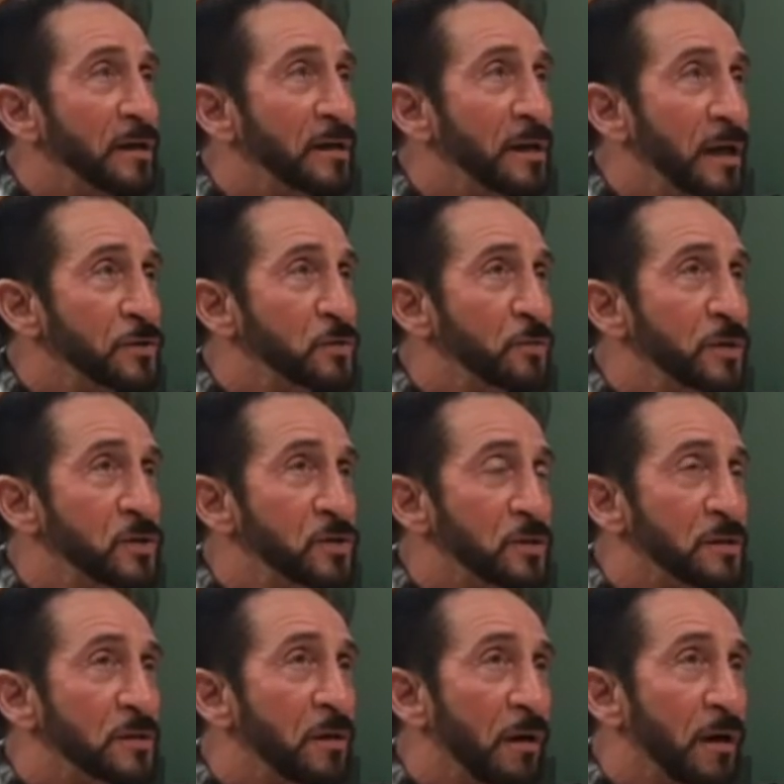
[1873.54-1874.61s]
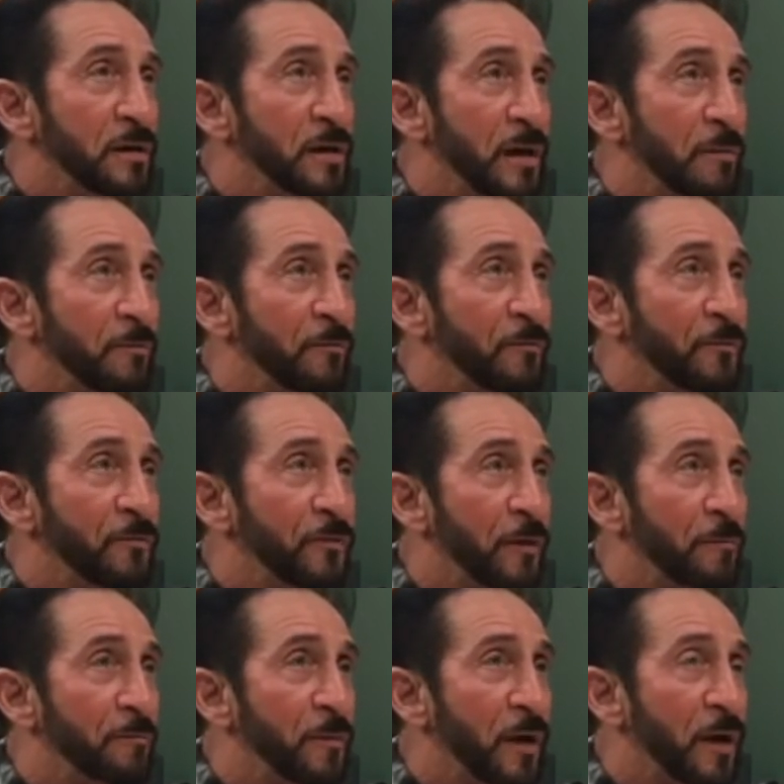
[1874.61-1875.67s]
Yes, we should guard them
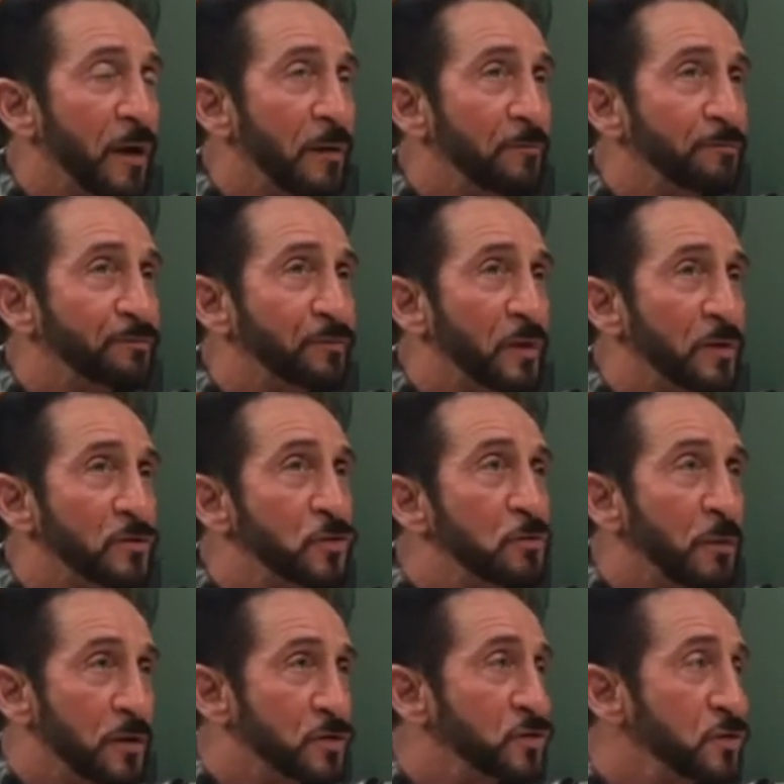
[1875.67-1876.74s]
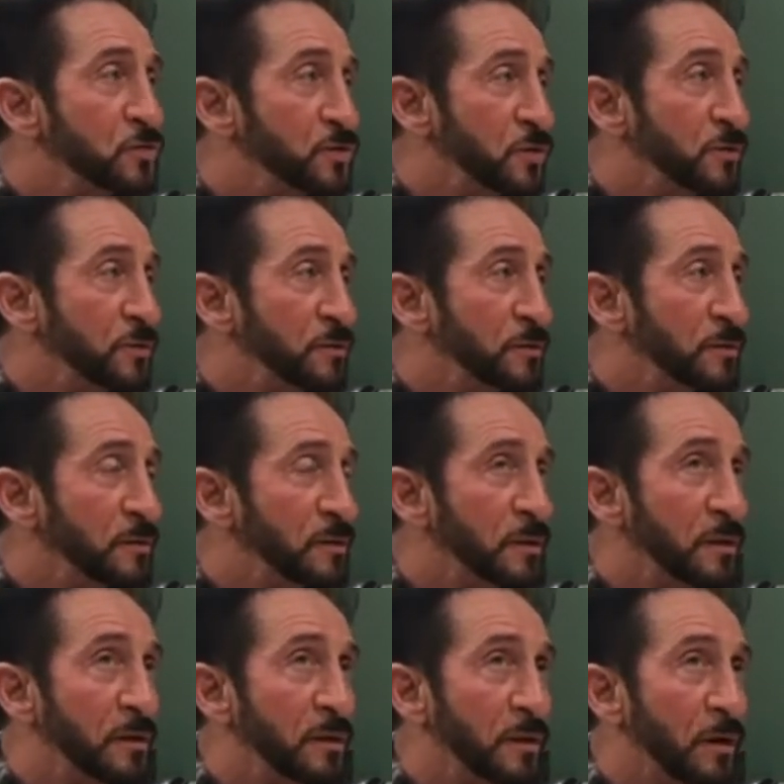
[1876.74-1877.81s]
from too much too soon,
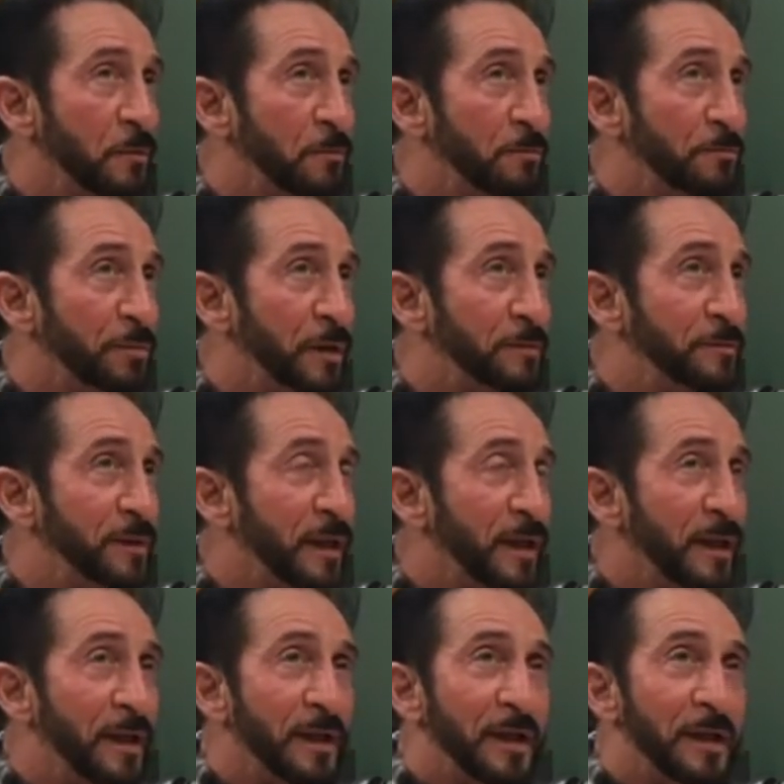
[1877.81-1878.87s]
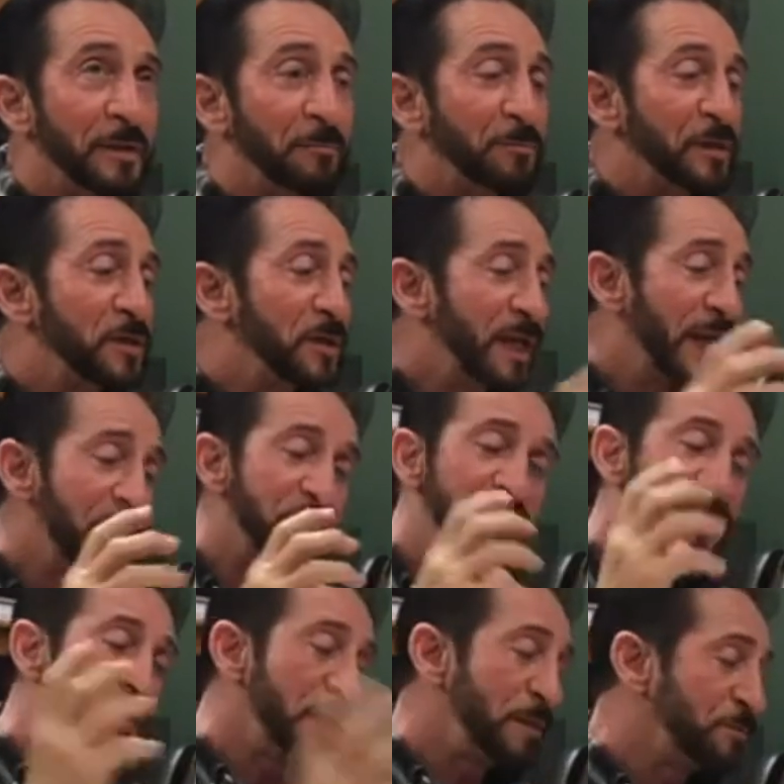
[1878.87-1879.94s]
you know, but you can't
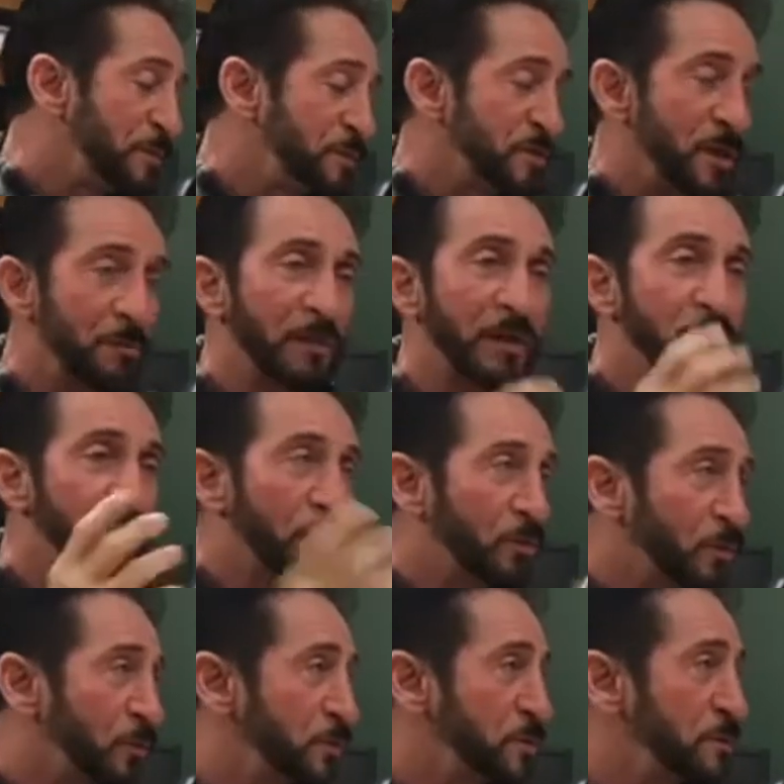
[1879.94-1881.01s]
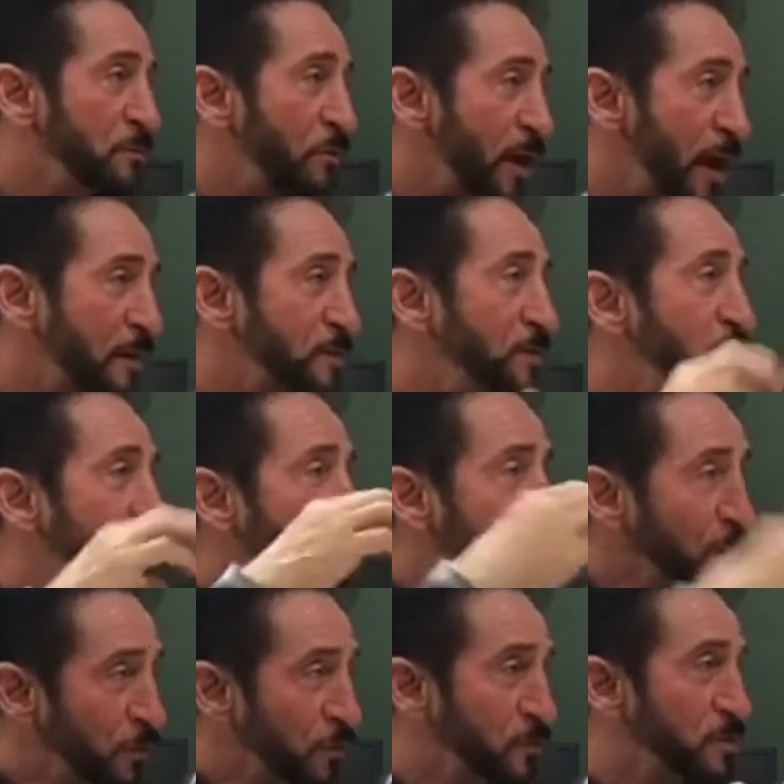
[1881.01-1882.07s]
just keep assembling rules and practices
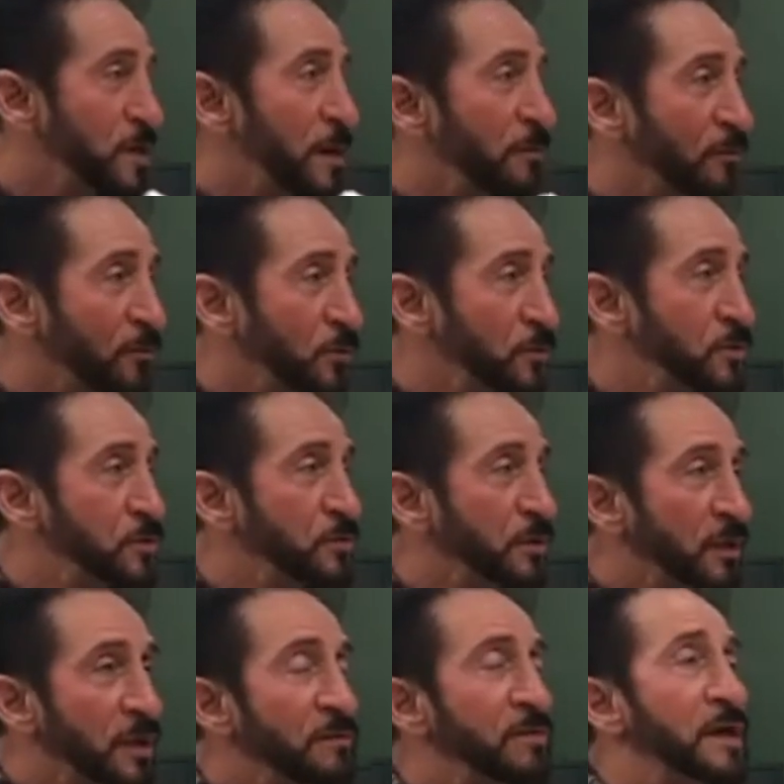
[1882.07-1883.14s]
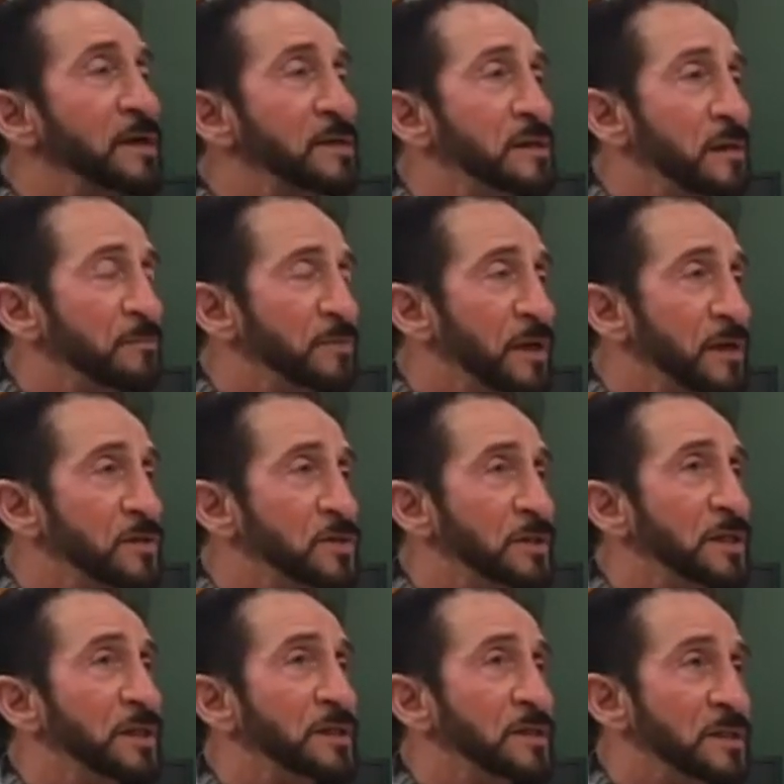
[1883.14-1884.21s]
and rules on top of rules to alleviate
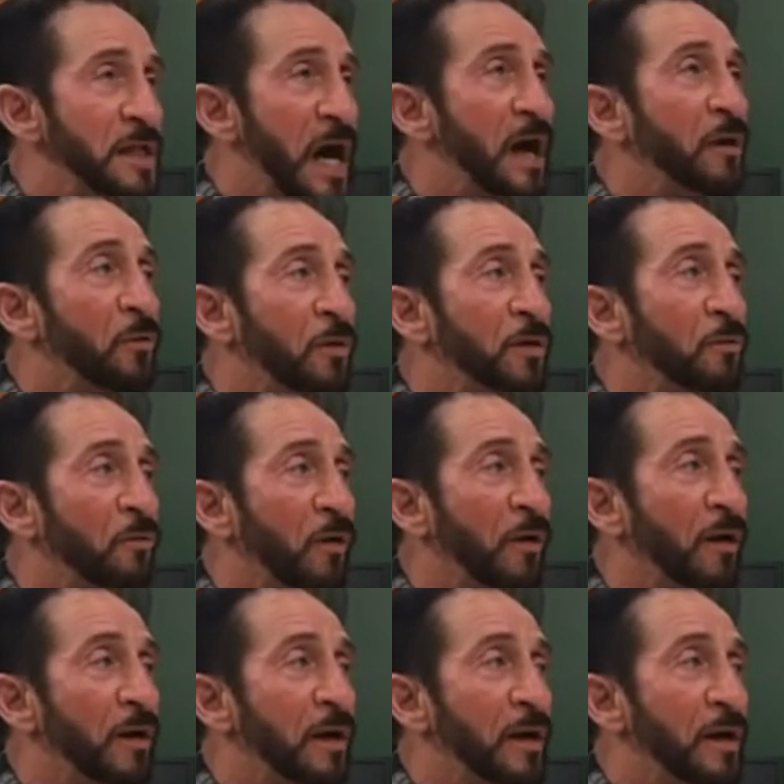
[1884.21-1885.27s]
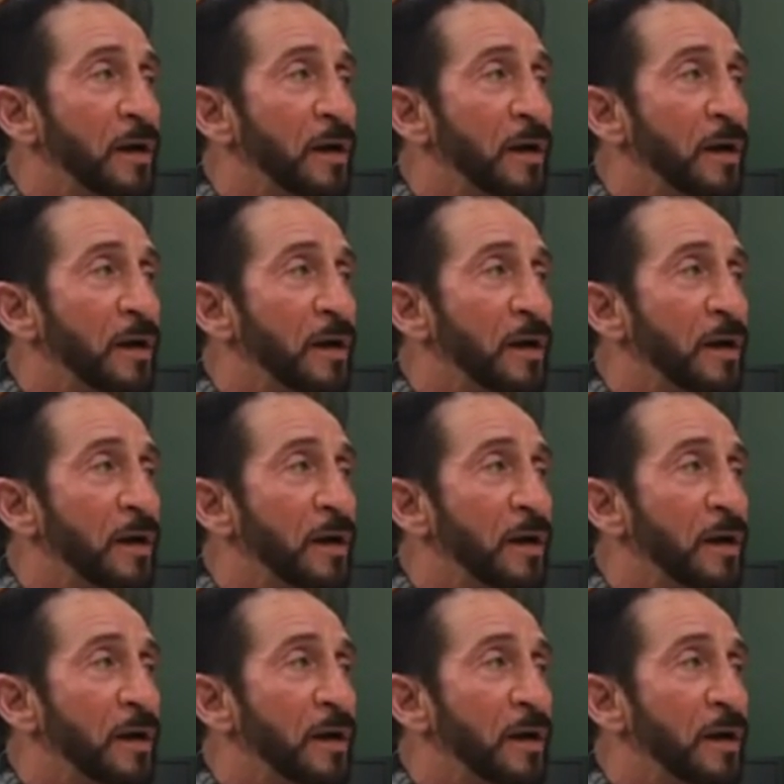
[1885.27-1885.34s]
temptation. It is not going to work.